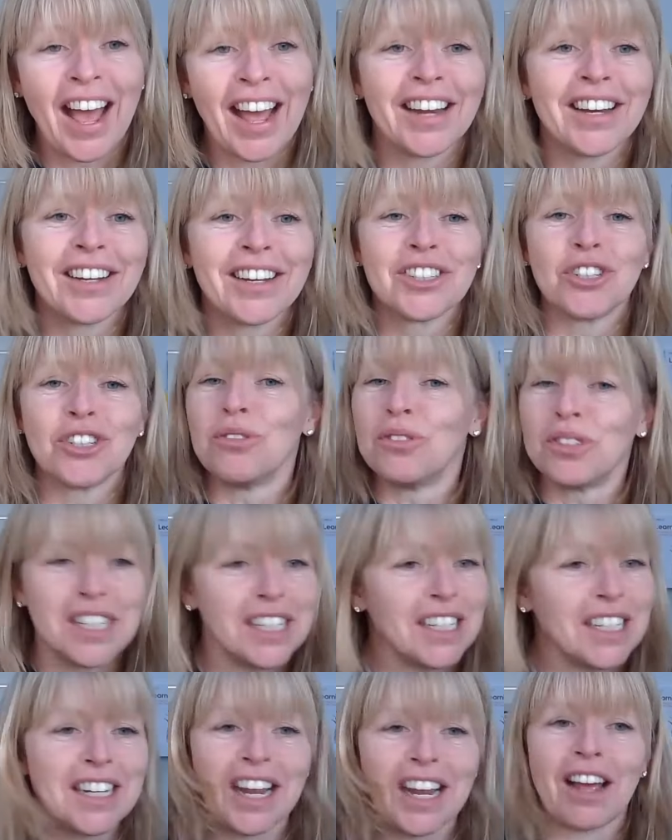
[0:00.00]
and you
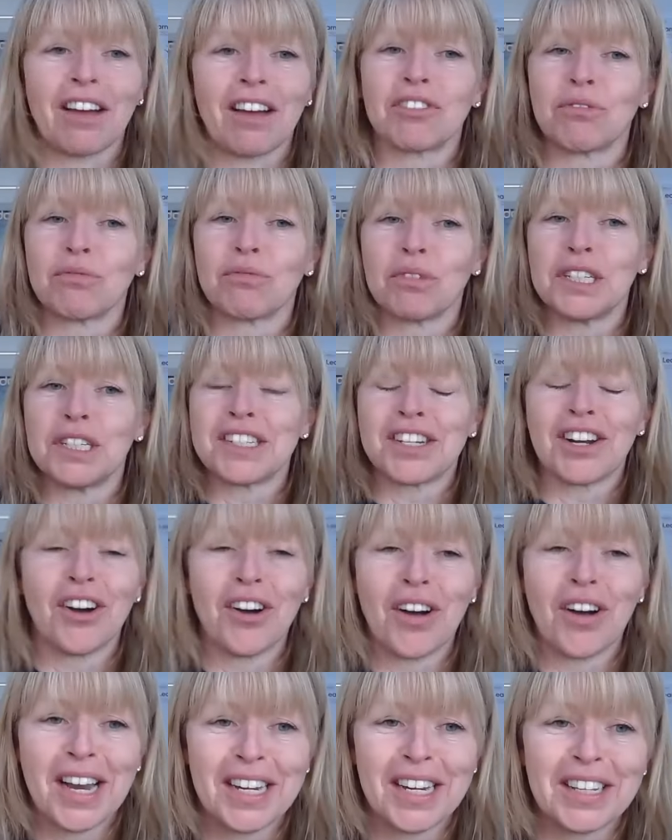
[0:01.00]
didn't have to
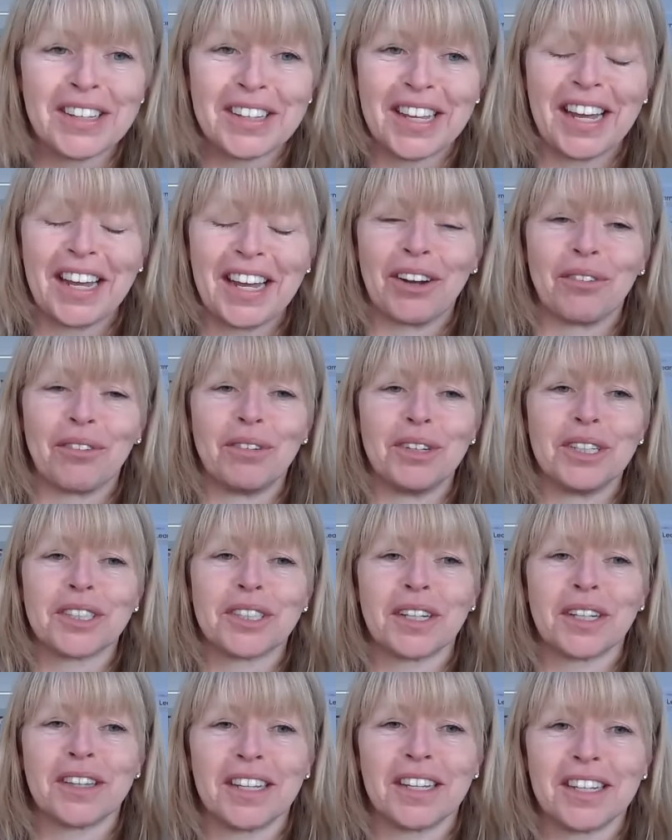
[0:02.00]
restart anything,
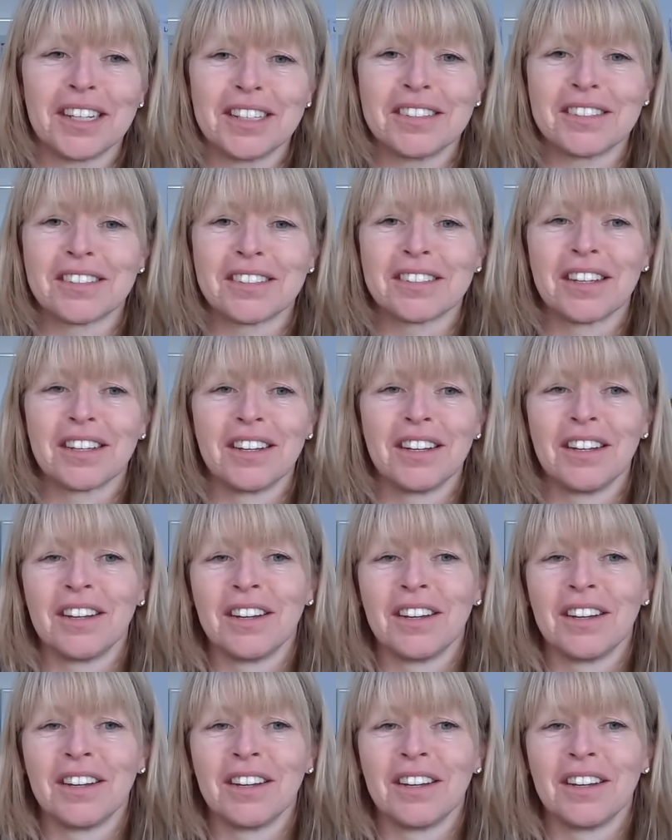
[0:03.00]
which I think is